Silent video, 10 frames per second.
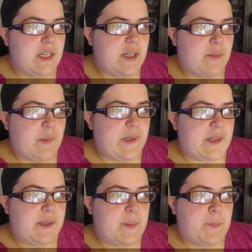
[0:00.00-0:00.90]
But,
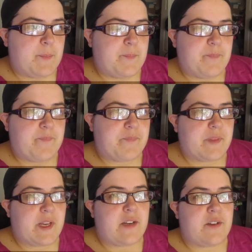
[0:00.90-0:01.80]
um,
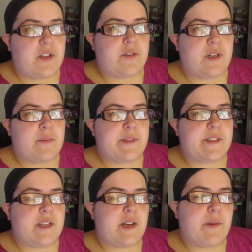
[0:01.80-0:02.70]
I don't know. I'm
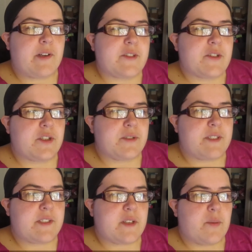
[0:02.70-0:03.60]
I'm also
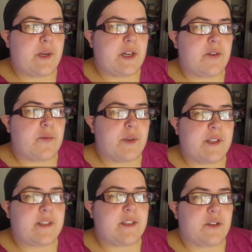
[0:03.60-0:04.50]
nervous about
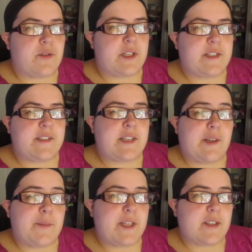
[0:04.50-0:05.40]
what they're going to tell
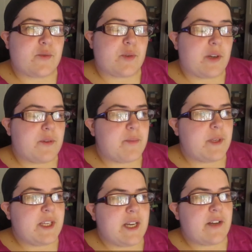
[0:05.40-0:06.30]
me is wrong with
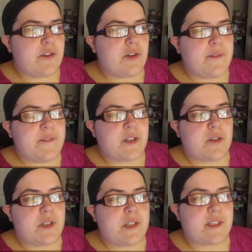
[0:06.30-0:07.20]
me. I don't know if they're
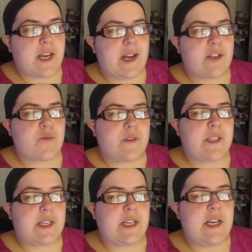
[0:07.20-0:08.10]
going to
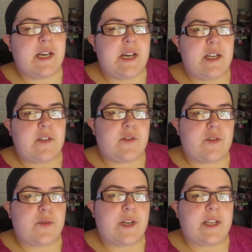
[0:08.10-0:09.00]
actually
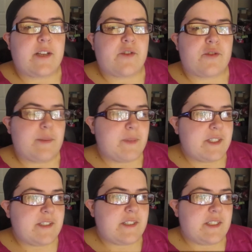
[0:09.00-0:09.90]
do any
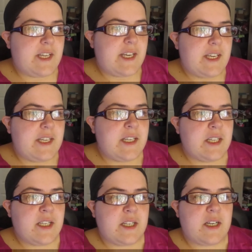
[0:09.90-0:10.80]
treatments today
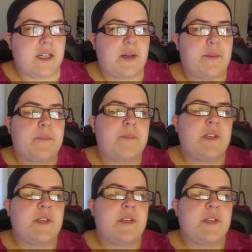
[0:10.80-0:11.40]
um,